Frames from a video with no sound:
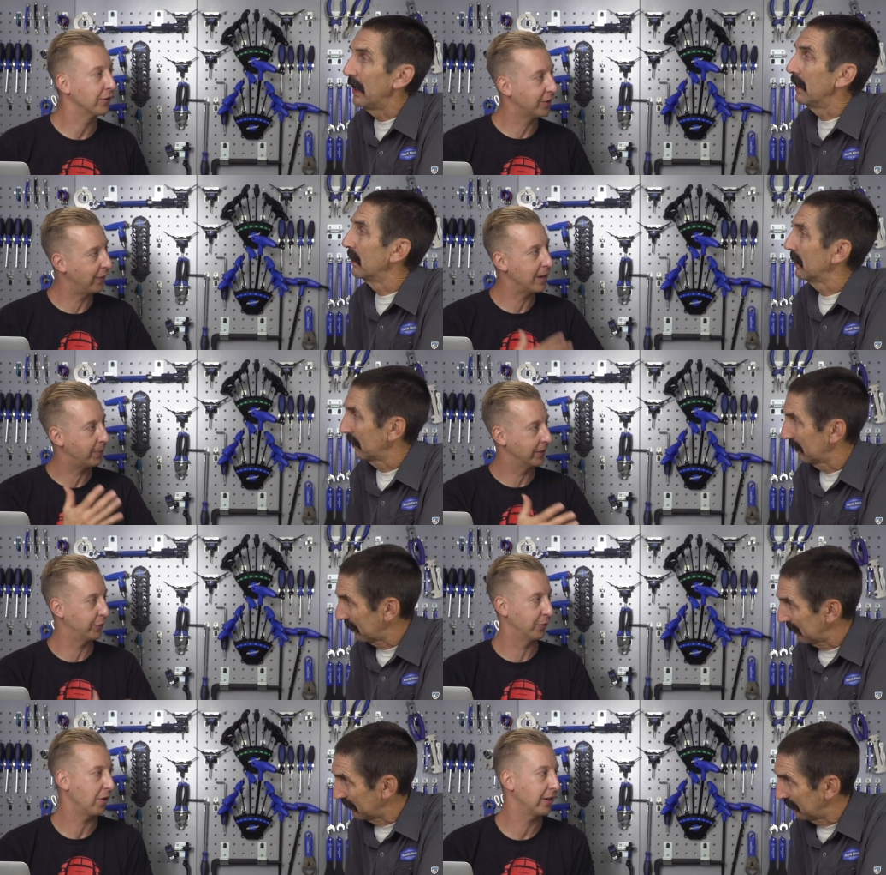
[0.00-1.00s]
Speaker 1: right. developing as
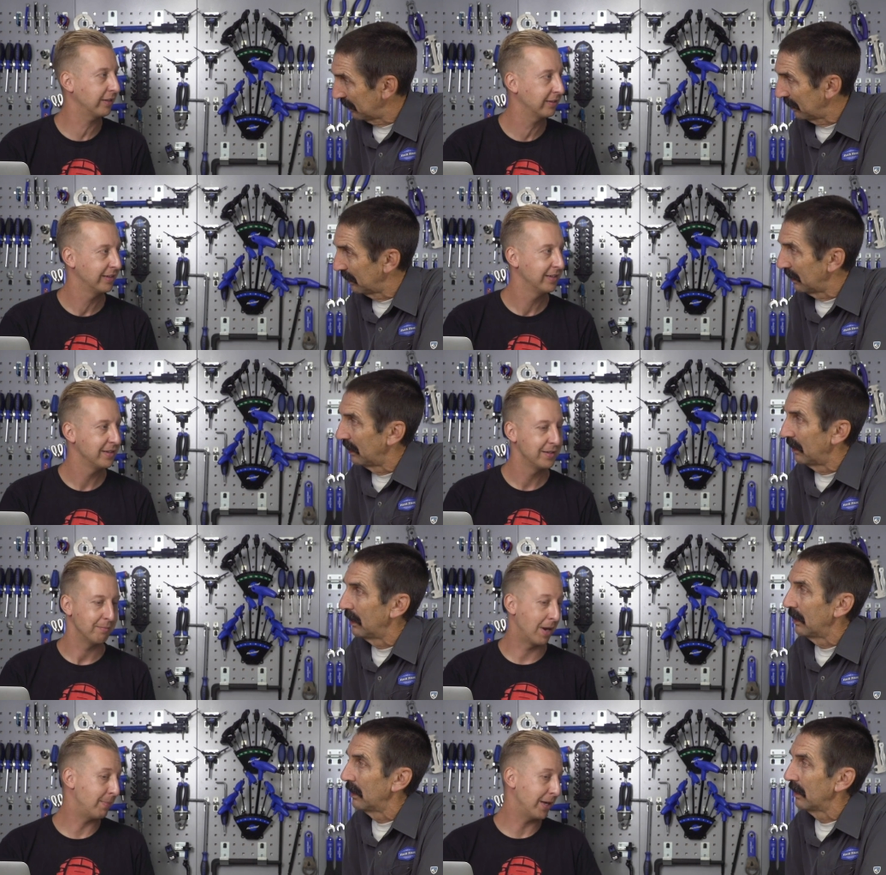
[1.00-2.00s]
a rider.
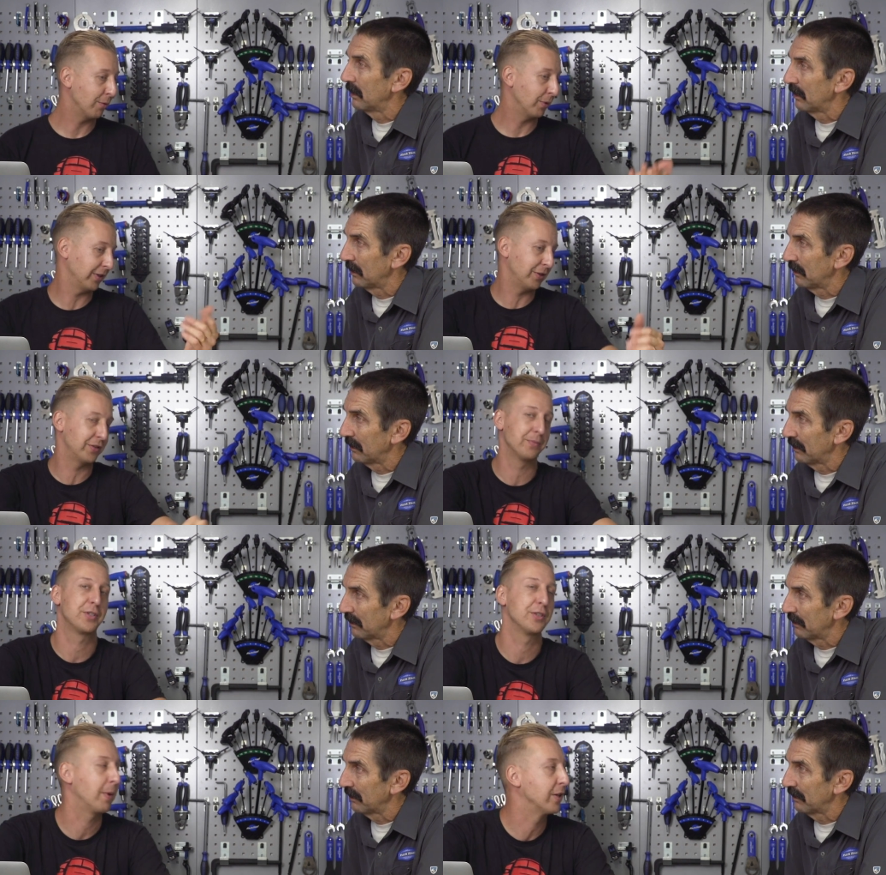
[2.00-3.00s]
Maybe he'll want to do some
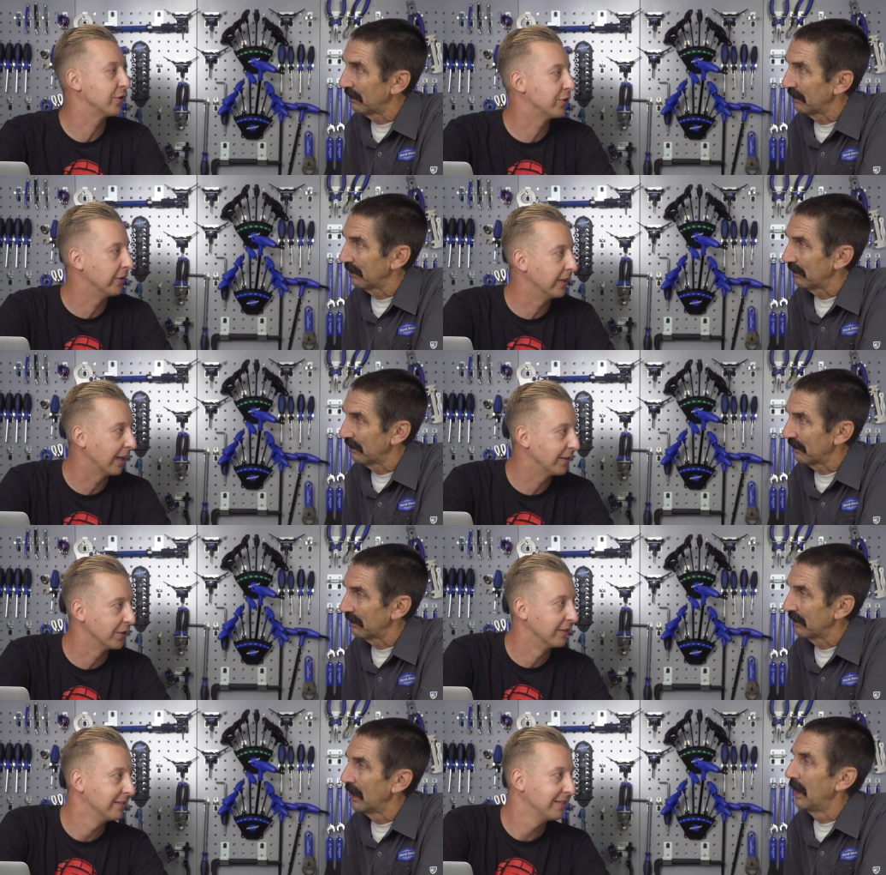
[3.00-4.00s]
suspension tuning
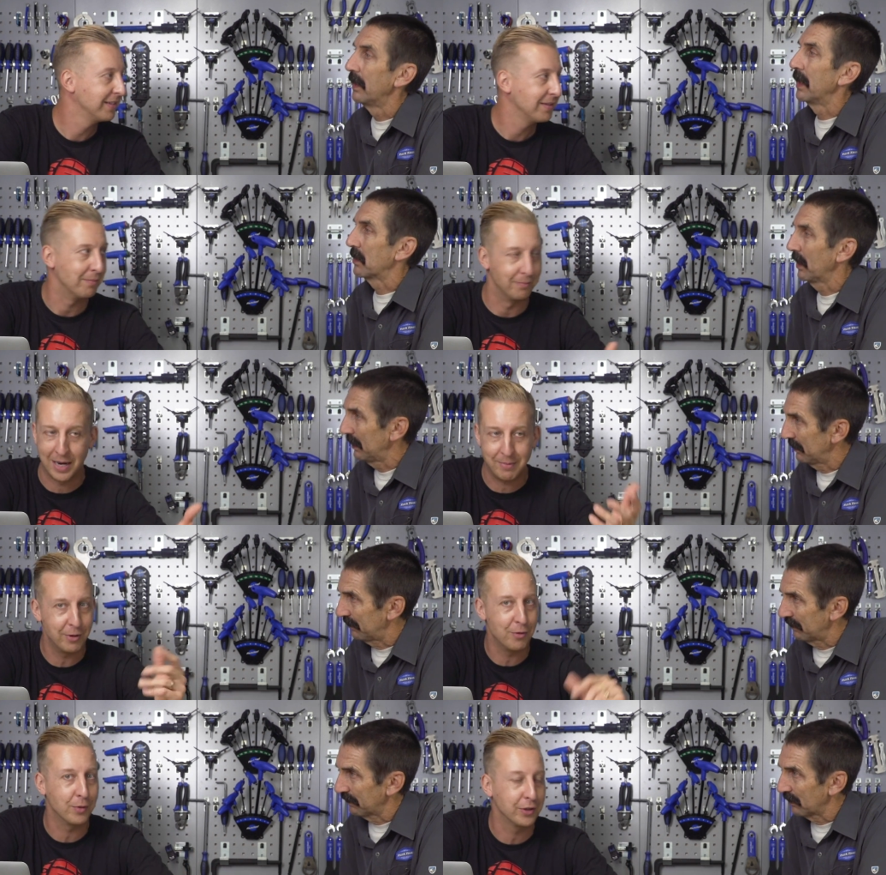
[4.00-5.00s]
later. That's right. Maybe
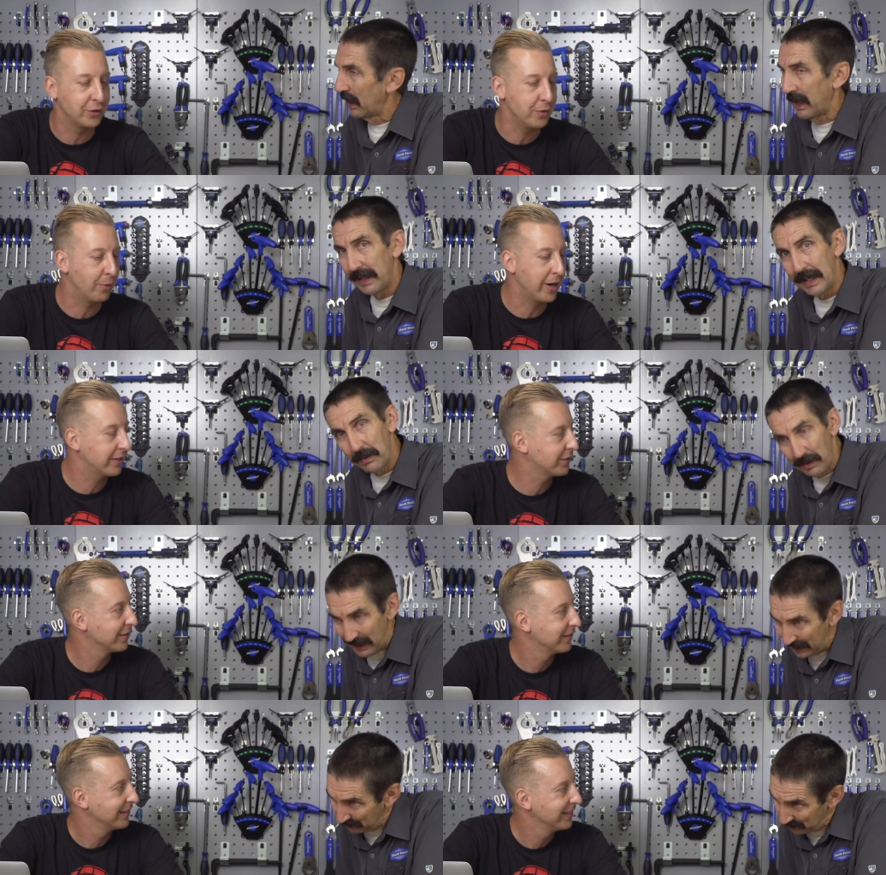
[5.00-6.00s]
he'll want to do uh, brakes.
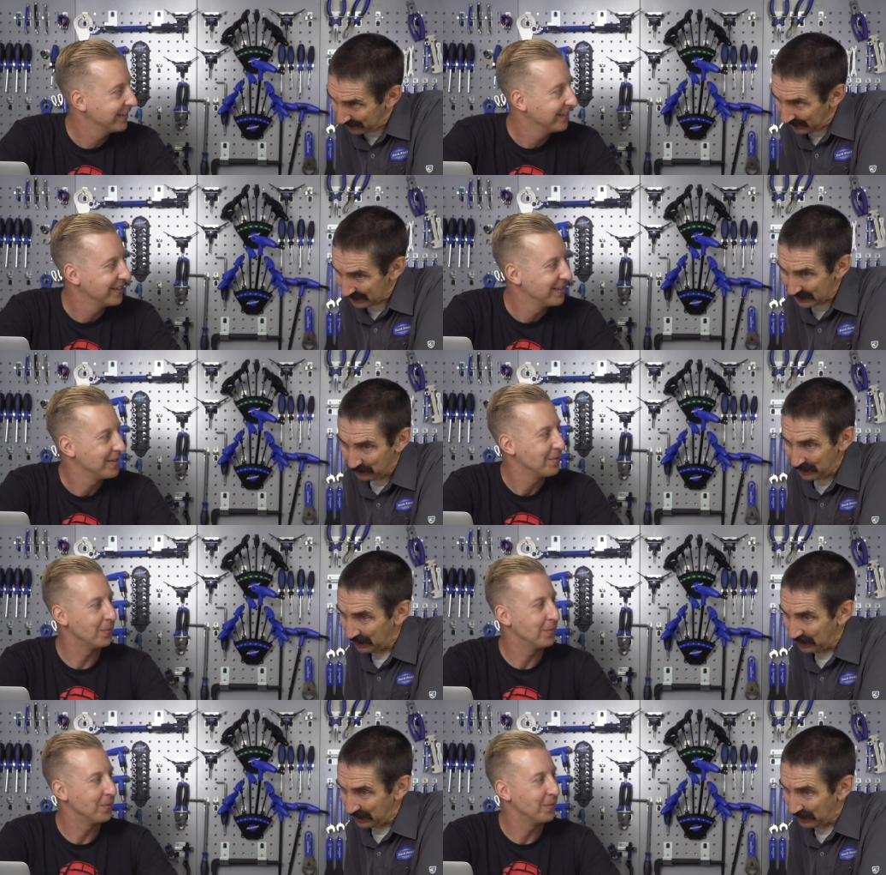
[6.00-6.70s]
well, one
Speaker 2: that's we